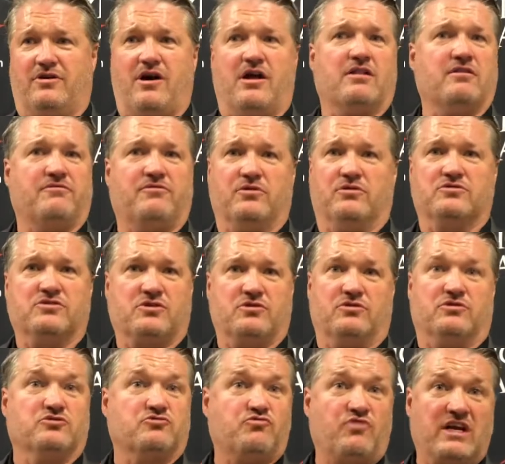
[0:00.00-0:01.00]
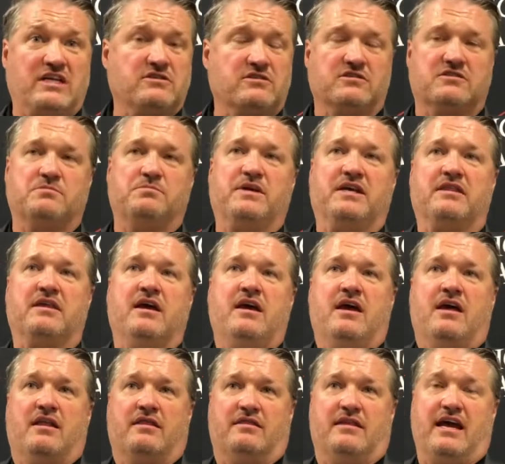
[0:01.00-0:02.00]
all of those girls, Rachel Smith,
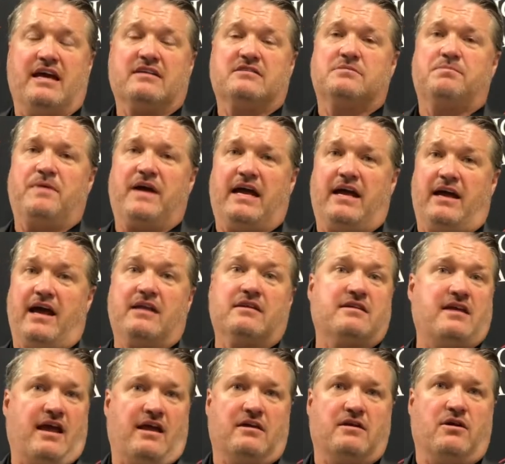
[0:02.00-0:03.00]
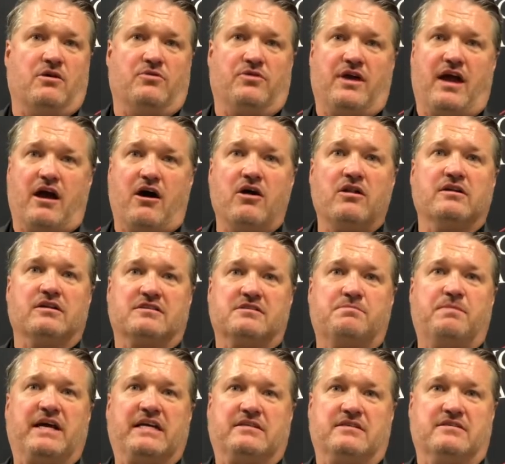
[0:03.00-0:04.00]
and Kate Coe, they all
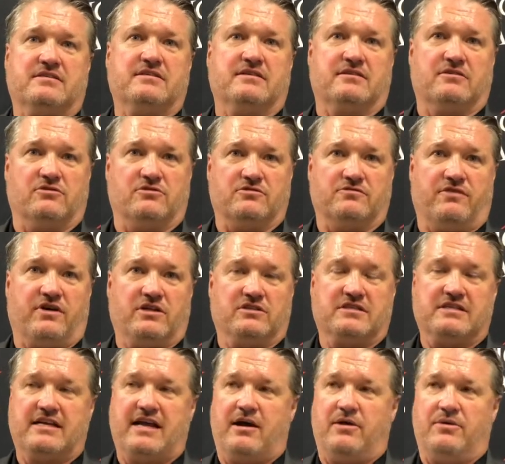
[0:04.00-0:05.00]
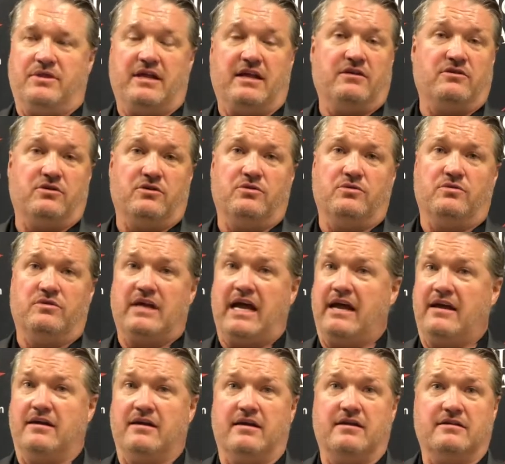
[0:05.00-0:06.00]
expect to stick those vaults now, and they do
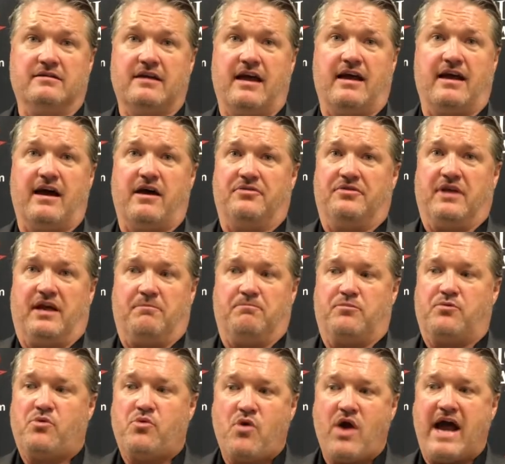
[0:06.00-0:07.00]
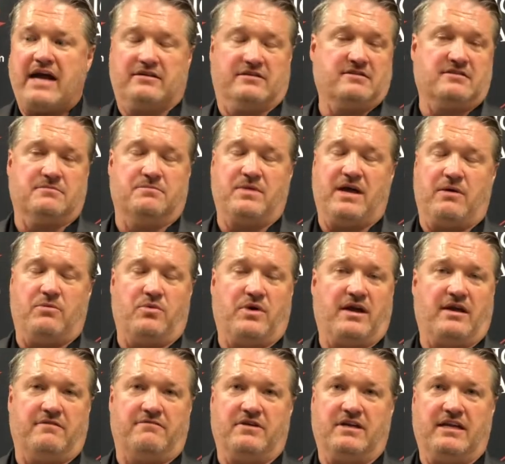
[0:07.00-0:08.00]
day in and day out. They practice them that
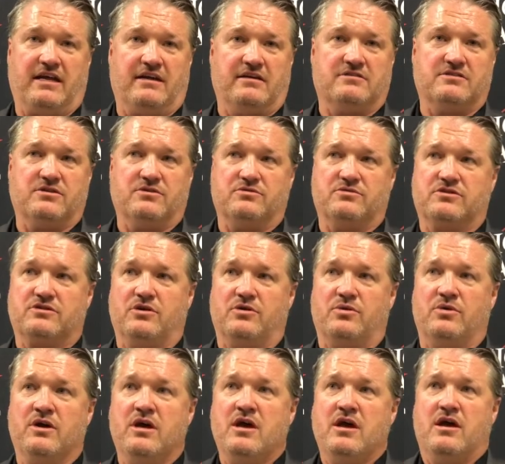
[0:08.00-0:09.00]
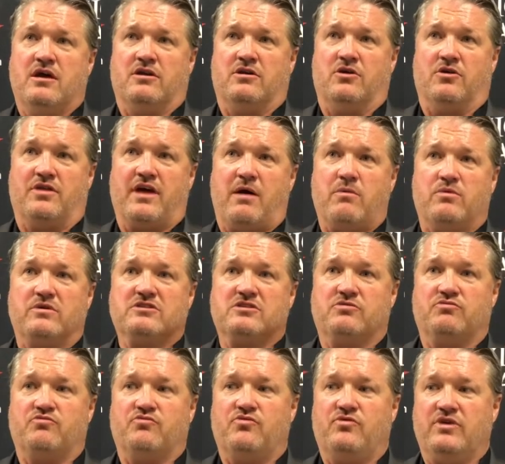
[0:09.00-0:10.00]
way every day too. So, you know, that
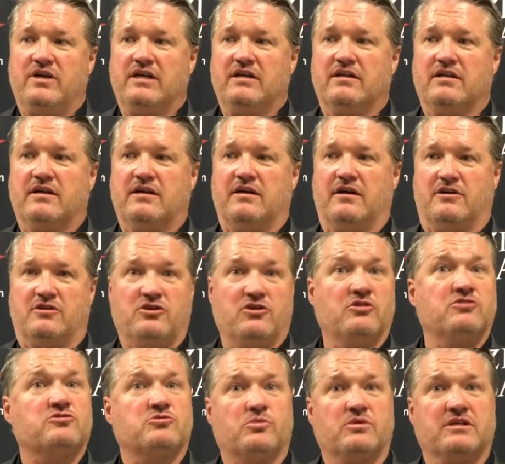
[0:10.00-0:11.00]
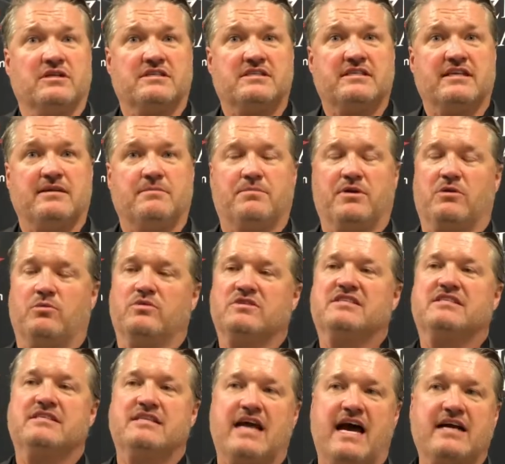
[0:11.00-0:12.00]
wasn't really unusual to see, but it
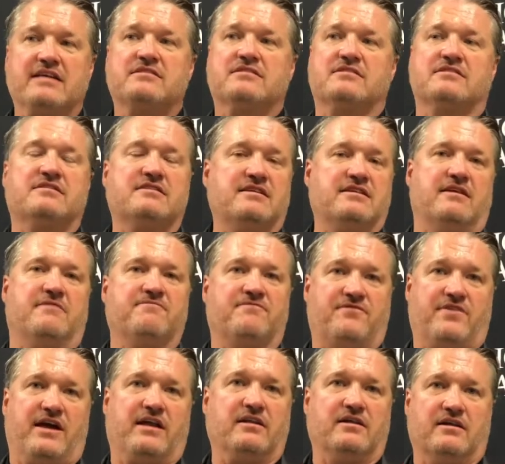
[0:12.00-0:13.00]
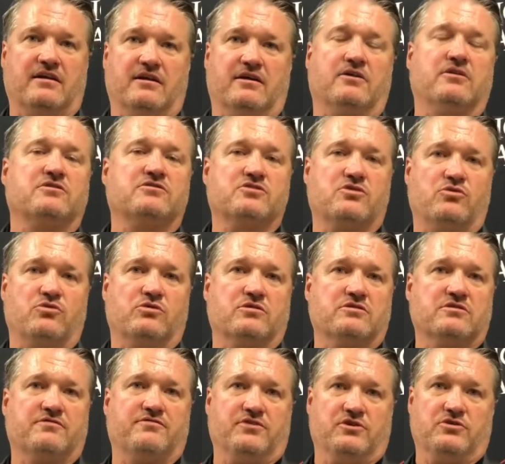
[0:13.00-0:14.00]
was nice to see them finally get good
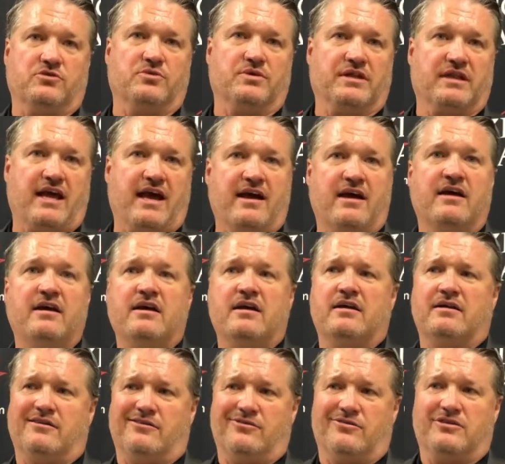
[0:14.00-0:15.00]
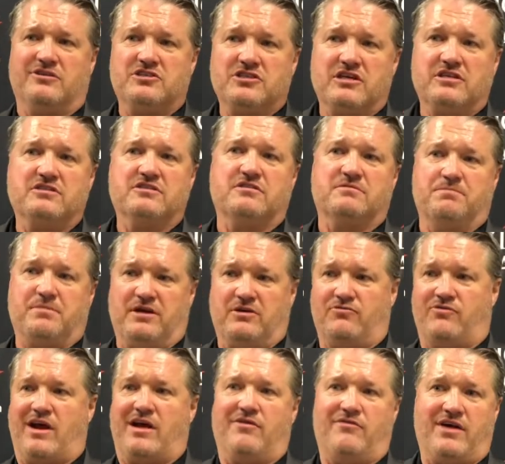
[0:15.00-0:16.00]
scores for doing that. You know, the judges have been
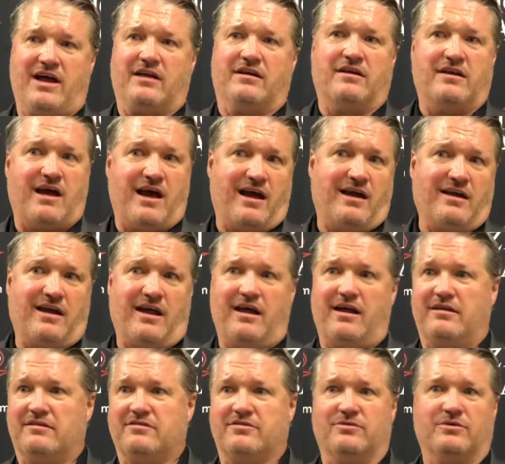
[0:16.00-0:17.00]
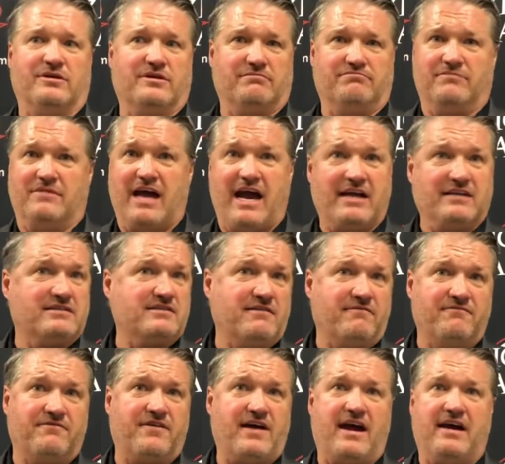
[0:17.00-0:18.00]
right around a 9.8 to a
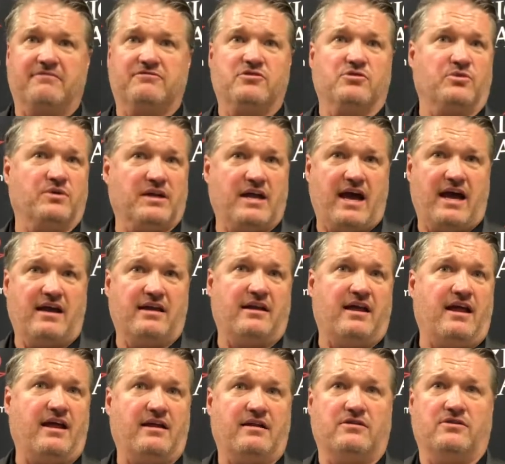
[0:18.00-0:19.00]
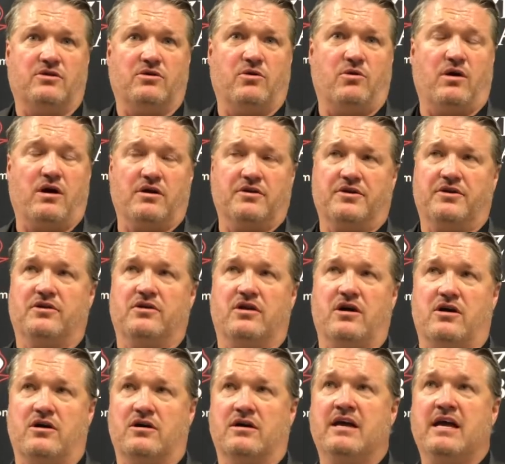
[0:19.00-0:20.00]
9.75 to a 9.8, you know, all year
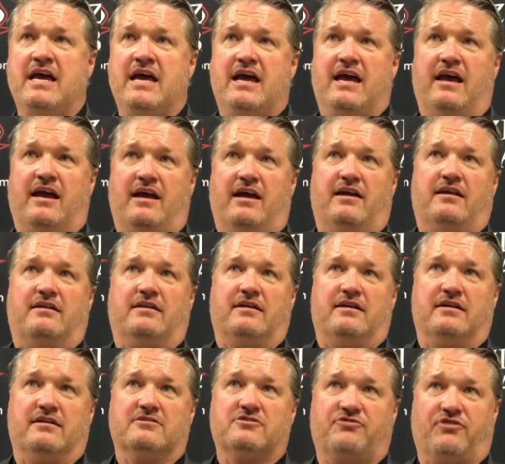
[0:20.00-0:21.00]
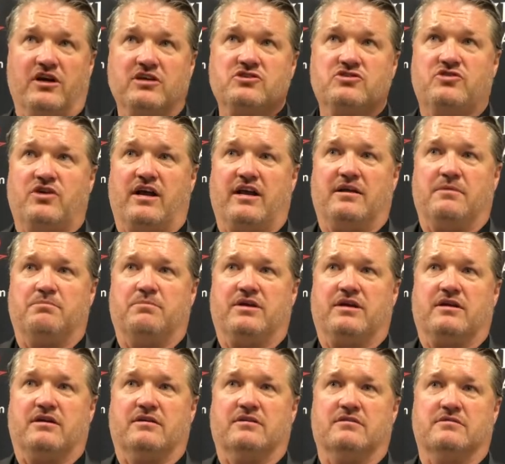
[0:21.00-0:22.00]
long. And it's frustrating
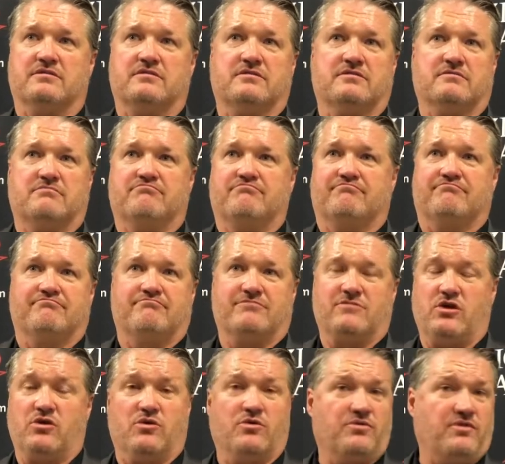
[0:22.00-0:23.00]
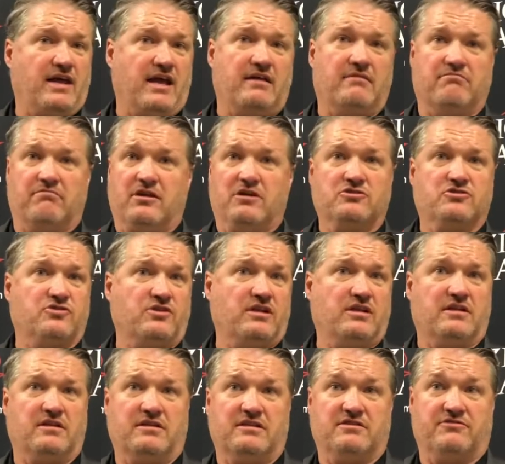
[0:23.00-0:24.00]
because, you know, they're
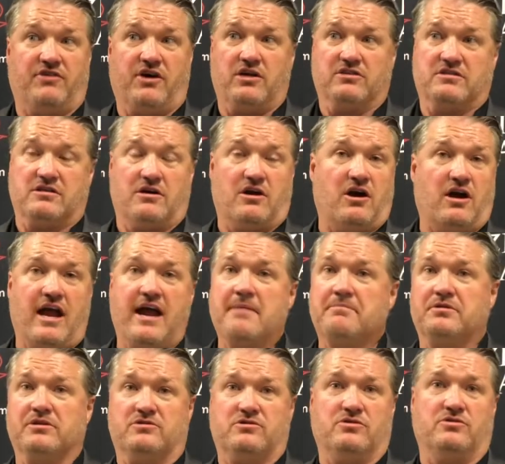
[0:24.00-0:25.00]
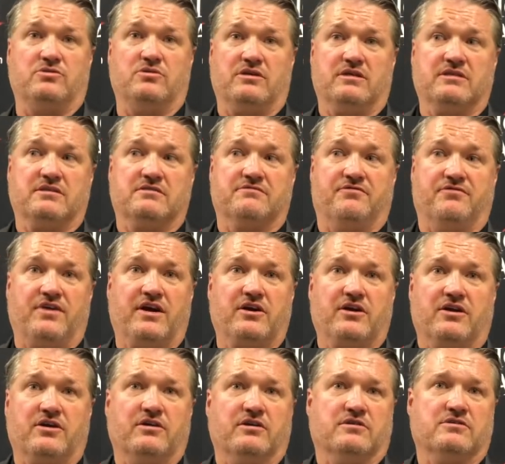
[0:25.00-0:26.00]
drilling these vaults, and our amplitude is very
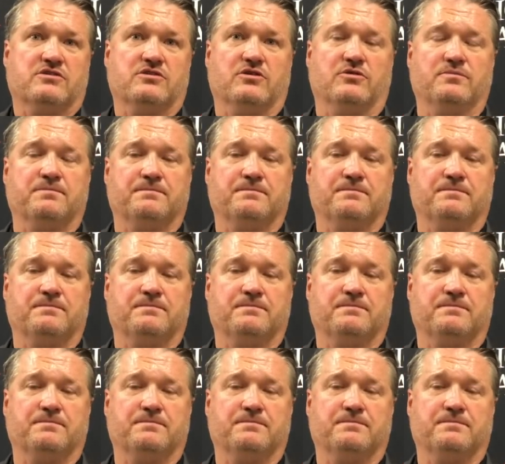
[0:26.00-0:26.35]
good. So,